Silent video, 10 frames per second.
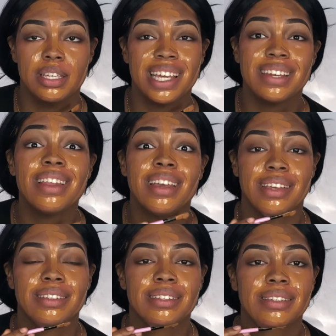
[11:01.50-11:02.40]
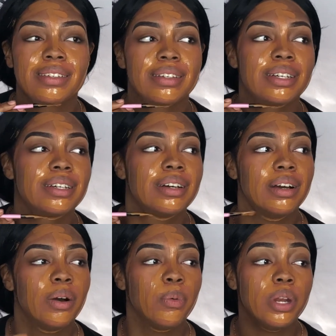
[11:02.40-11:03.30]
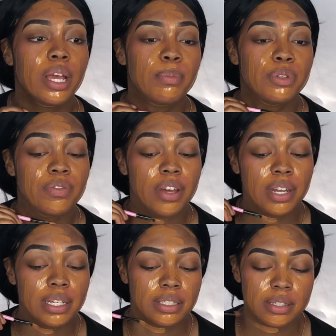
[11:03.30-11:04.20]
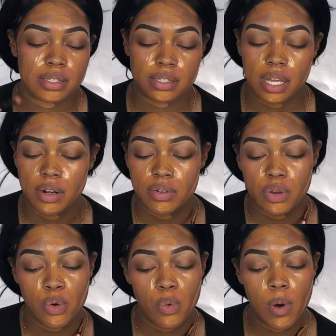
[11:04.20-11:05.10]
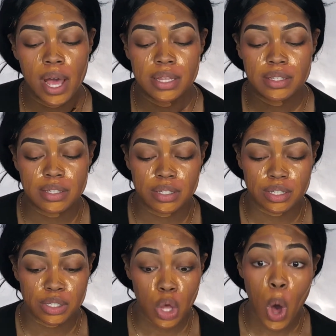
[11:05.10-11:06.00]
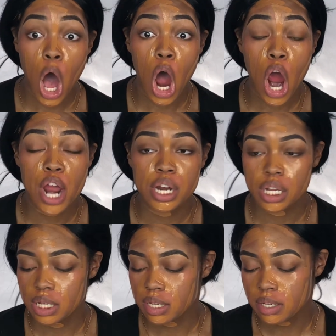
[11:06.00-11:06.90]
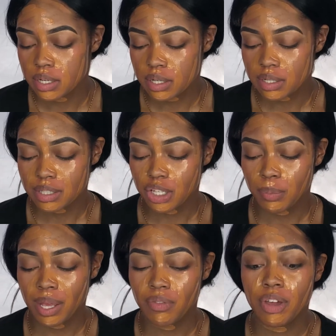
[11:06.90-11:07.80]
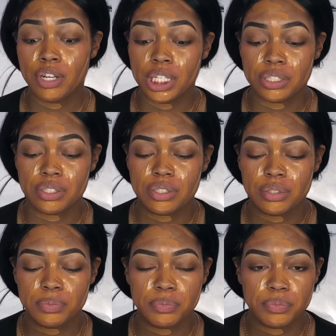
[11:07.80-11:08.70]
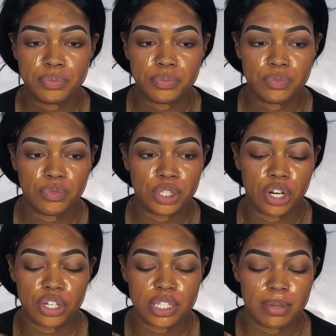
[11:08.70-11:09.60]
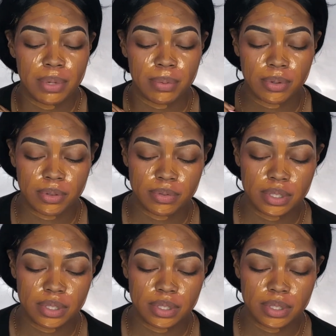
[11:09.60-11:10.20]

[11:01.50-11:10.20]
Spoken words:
chicken nugget when it comes to foundations. I don't know why it's so hard to make foundations for darker skinned people.